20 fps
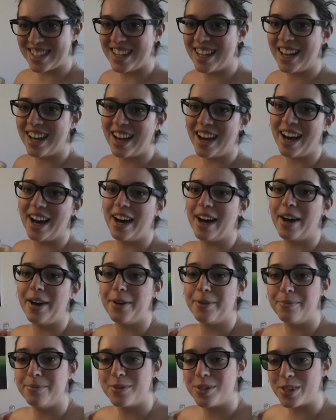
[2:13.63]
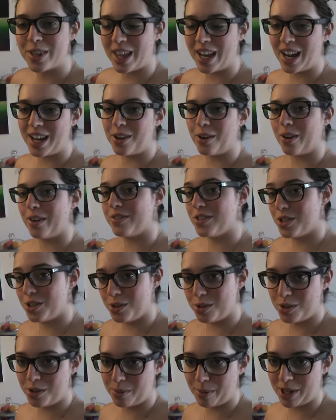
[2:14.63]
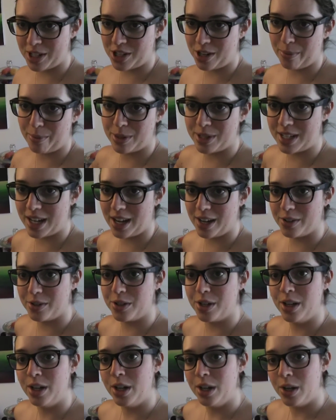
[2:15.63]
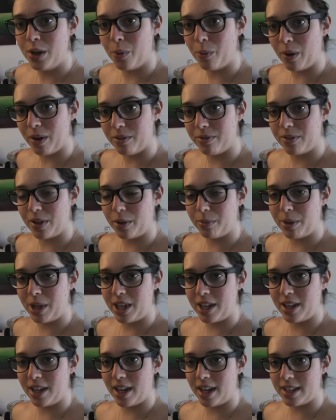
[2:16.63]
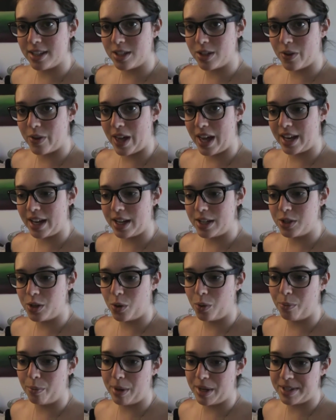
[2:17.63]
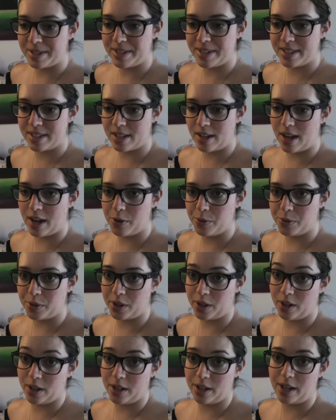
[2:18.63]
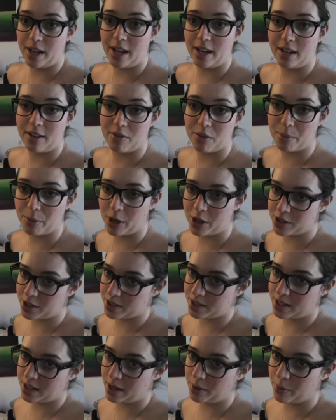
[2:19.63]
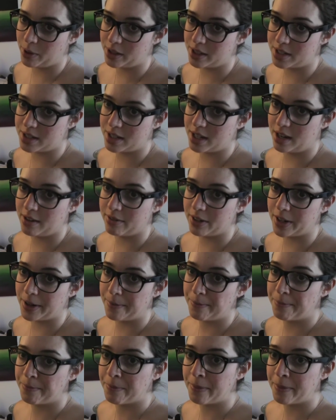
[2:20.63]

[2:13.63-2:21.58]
So that I don't have to do too much up and down while filming, and so that I don't miss out on any of the projects that I wanted to cover.